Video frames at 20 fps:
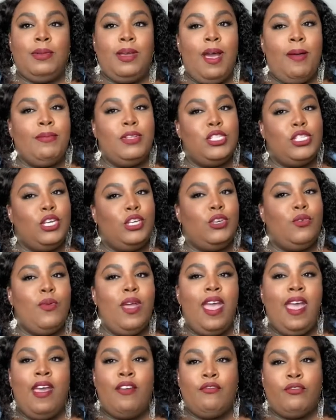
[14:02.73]
coming to you
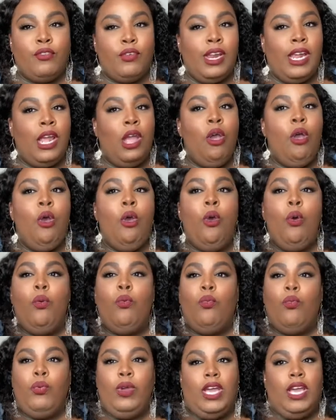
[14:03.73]
every
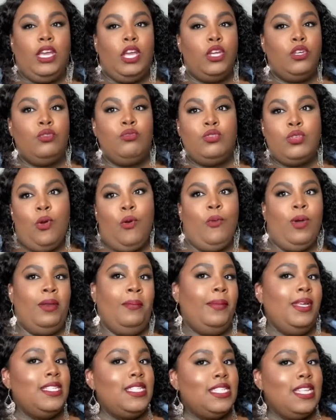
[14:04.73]
week you don't want
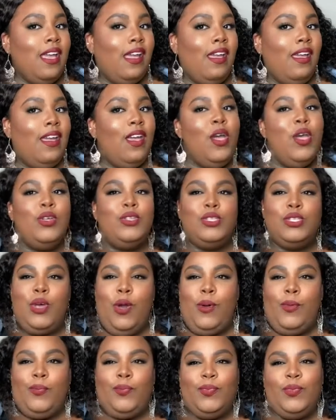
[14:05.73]
to miss it
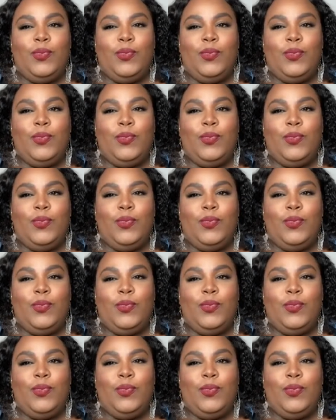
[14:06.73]
so